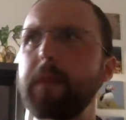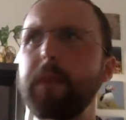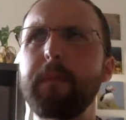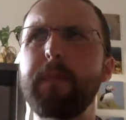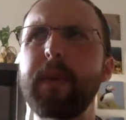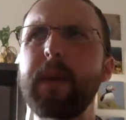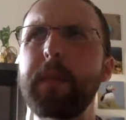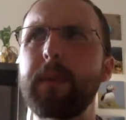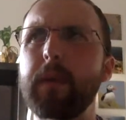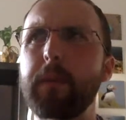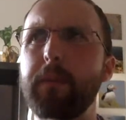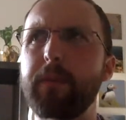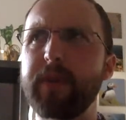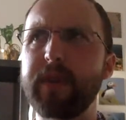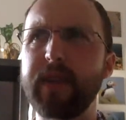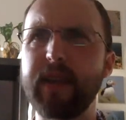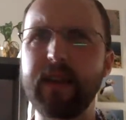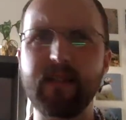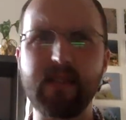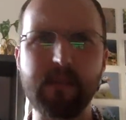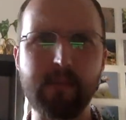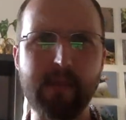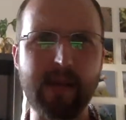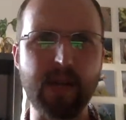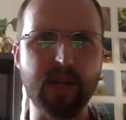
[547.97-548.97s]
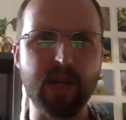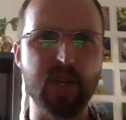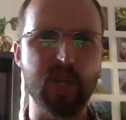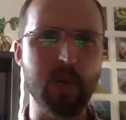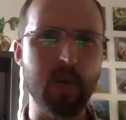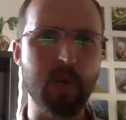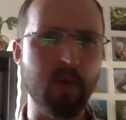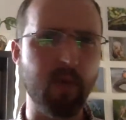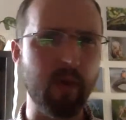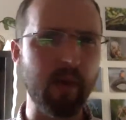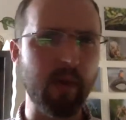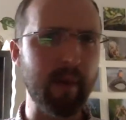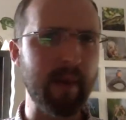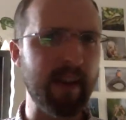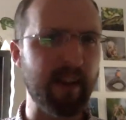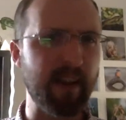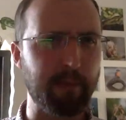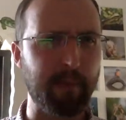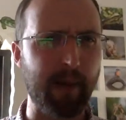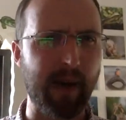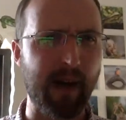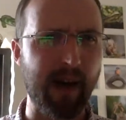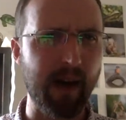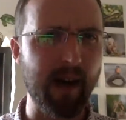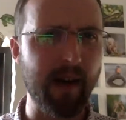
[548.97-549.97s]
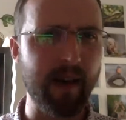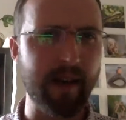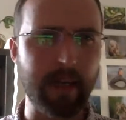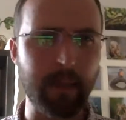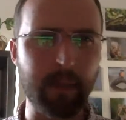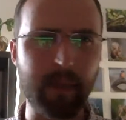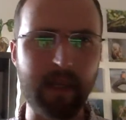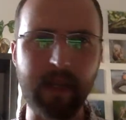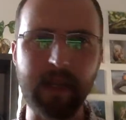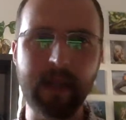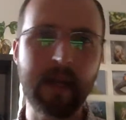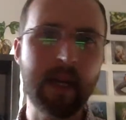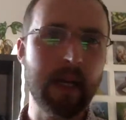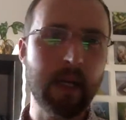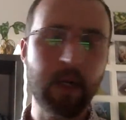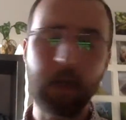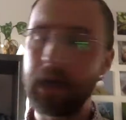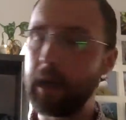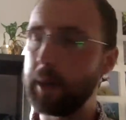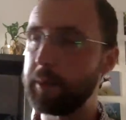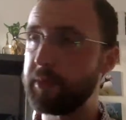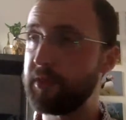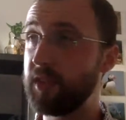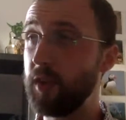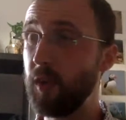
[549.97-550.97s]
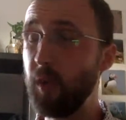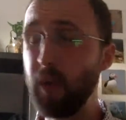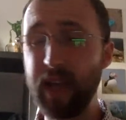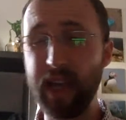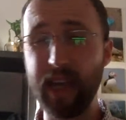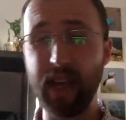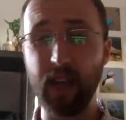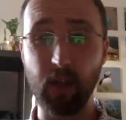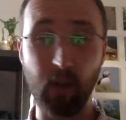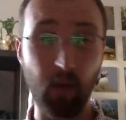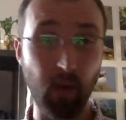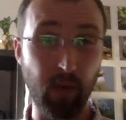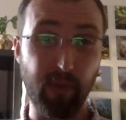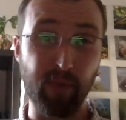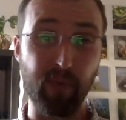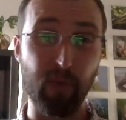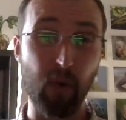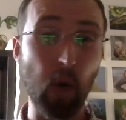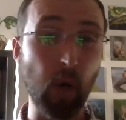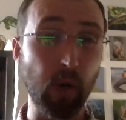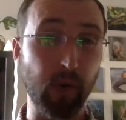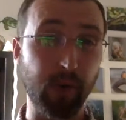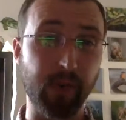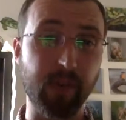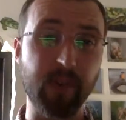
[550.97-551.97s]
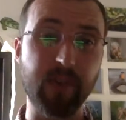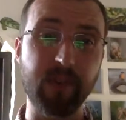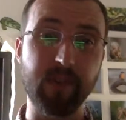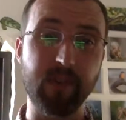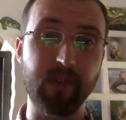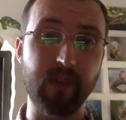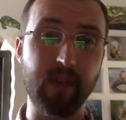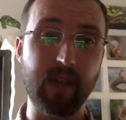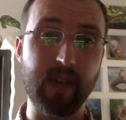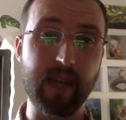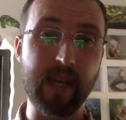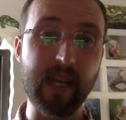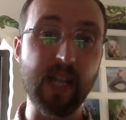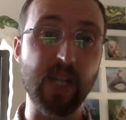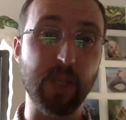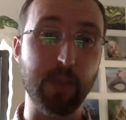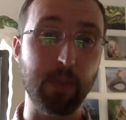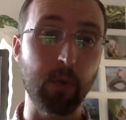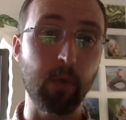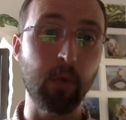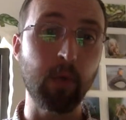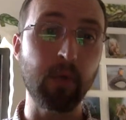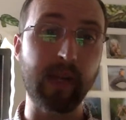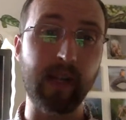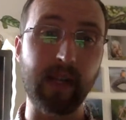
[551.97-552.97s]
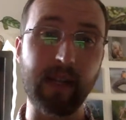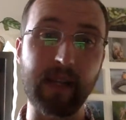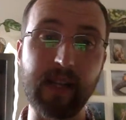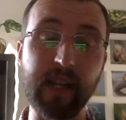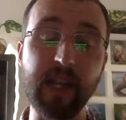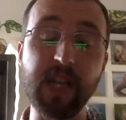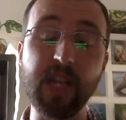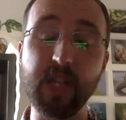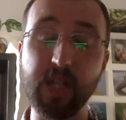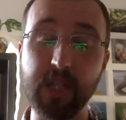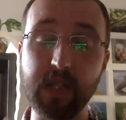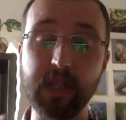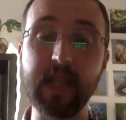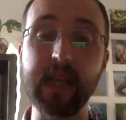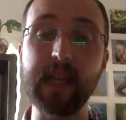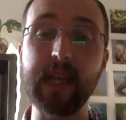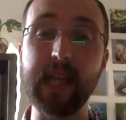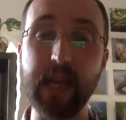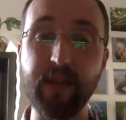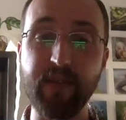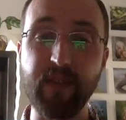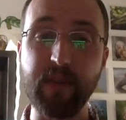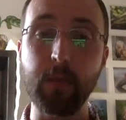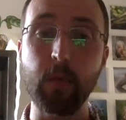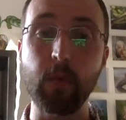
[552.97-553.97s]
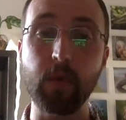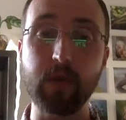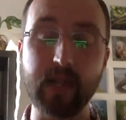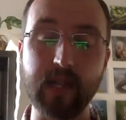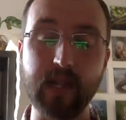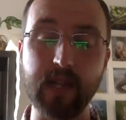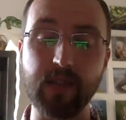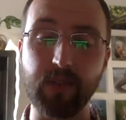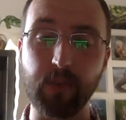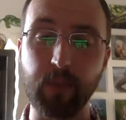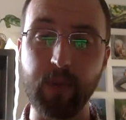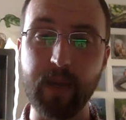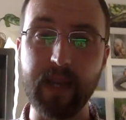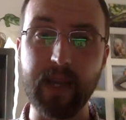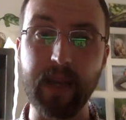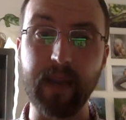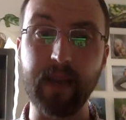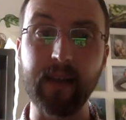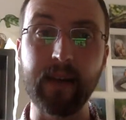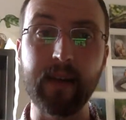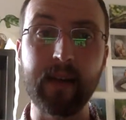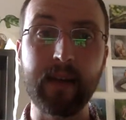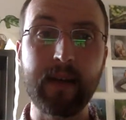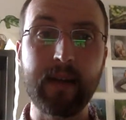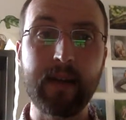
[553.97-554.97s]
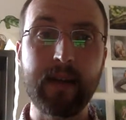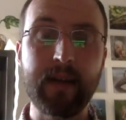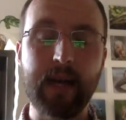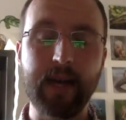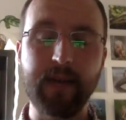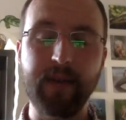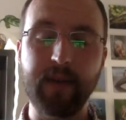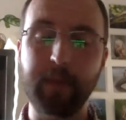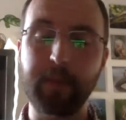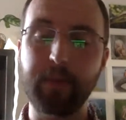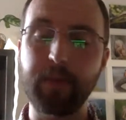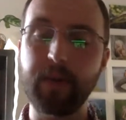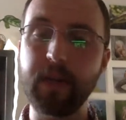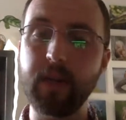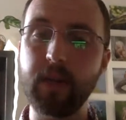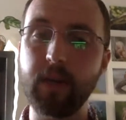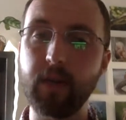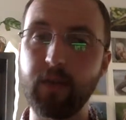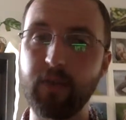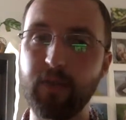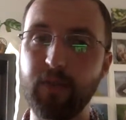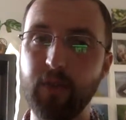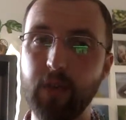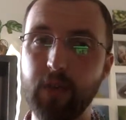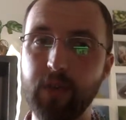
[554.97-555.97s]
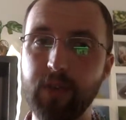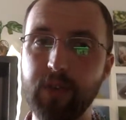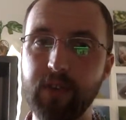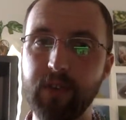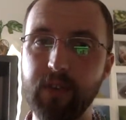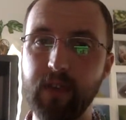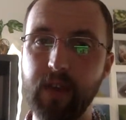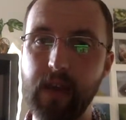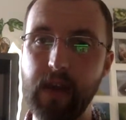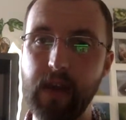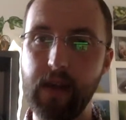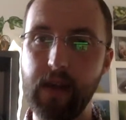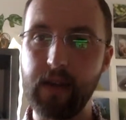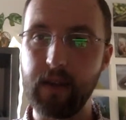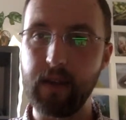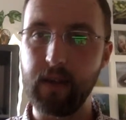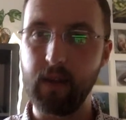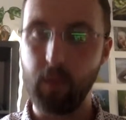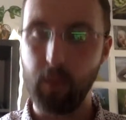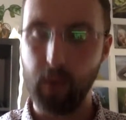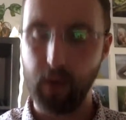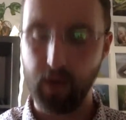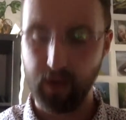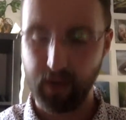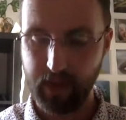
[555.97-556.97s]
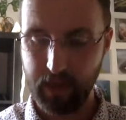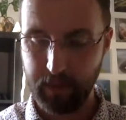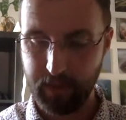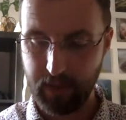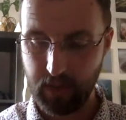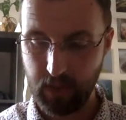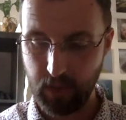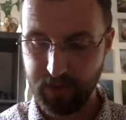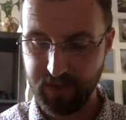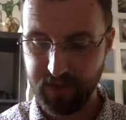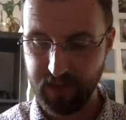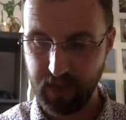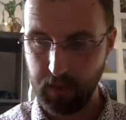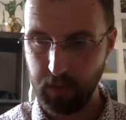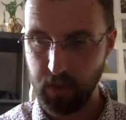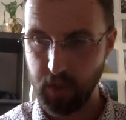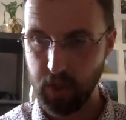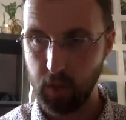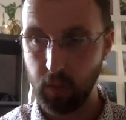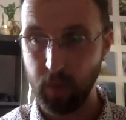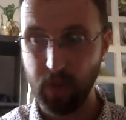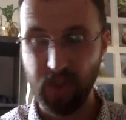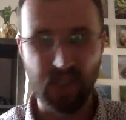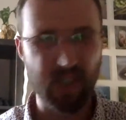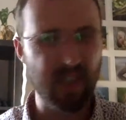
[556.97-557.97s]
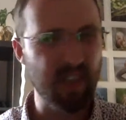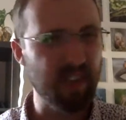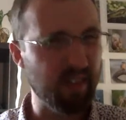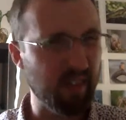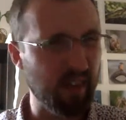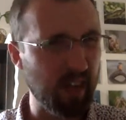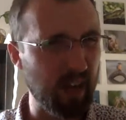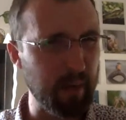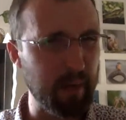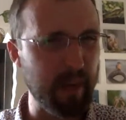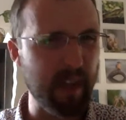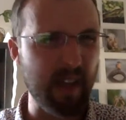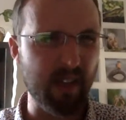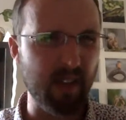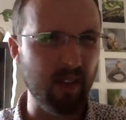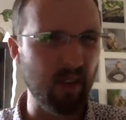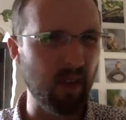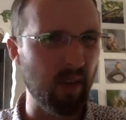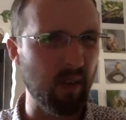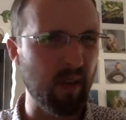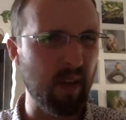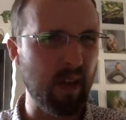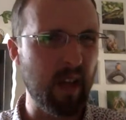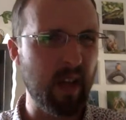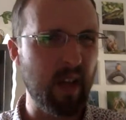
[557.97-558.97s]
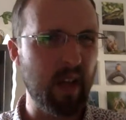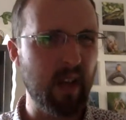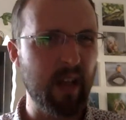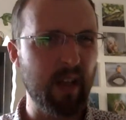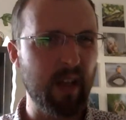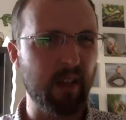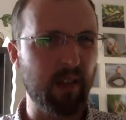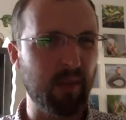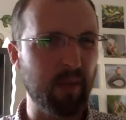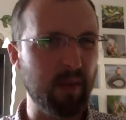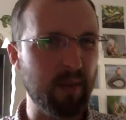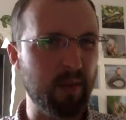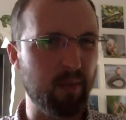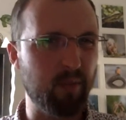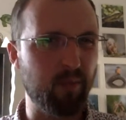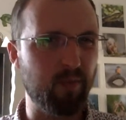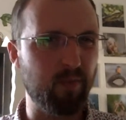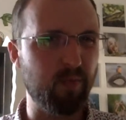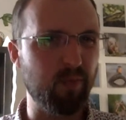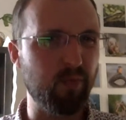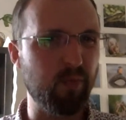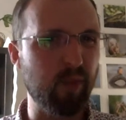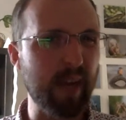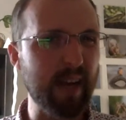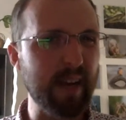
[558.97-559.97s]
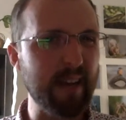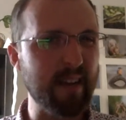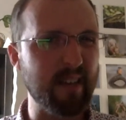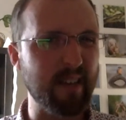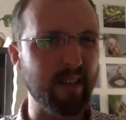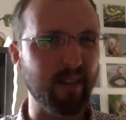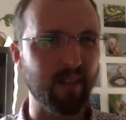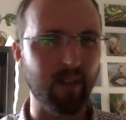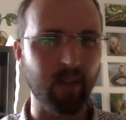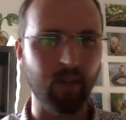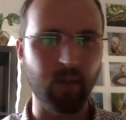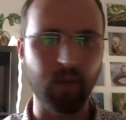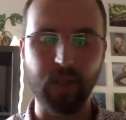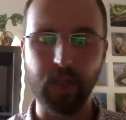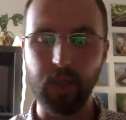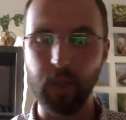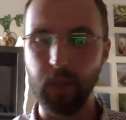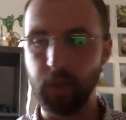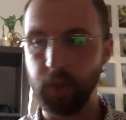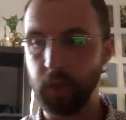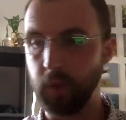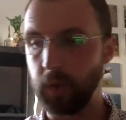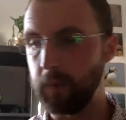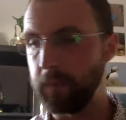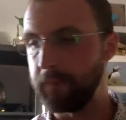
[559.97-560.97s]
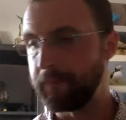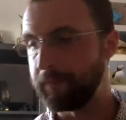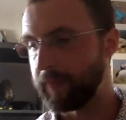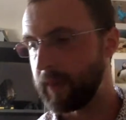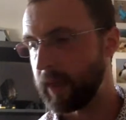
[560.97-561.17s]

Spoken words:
People are predicting about 2 or 3 weeks behind. I mean, I'm still getting good frosts each morning. Nearly every morning this week, I've had pretty good frosts where I am in Nottinghamshire, which at this time of year is relatively unusual.